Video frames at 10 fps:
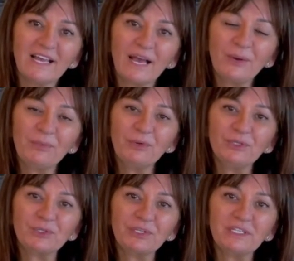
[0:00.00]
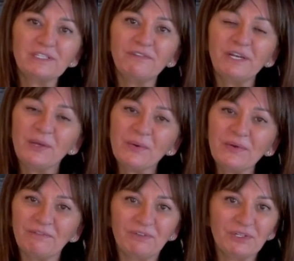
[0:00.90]
I hope you enjoyed this video.
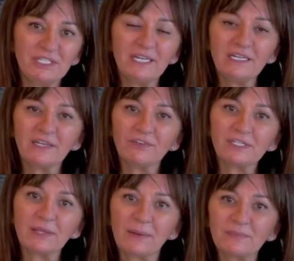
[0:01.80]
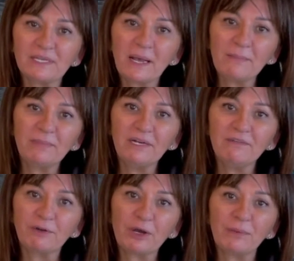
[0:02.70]
If you did, give us a thumbs up, leave
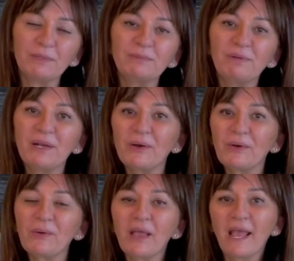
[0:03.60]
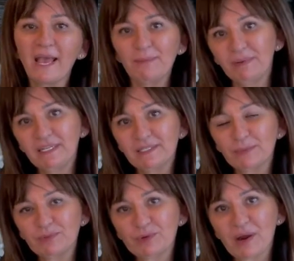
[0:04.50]
a comment below, and please
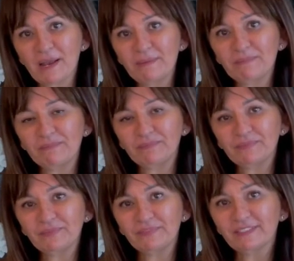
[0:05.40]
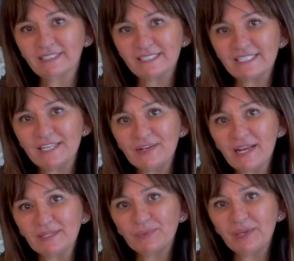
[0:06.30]
subscribe. See you
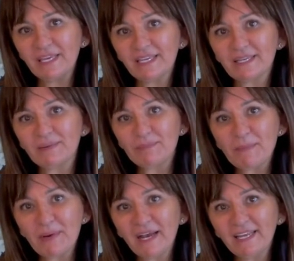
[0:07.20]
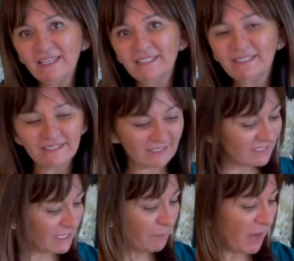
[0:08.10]
next week. Bye-bye.
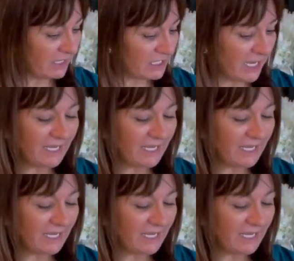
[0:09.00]
Say bye, Jay.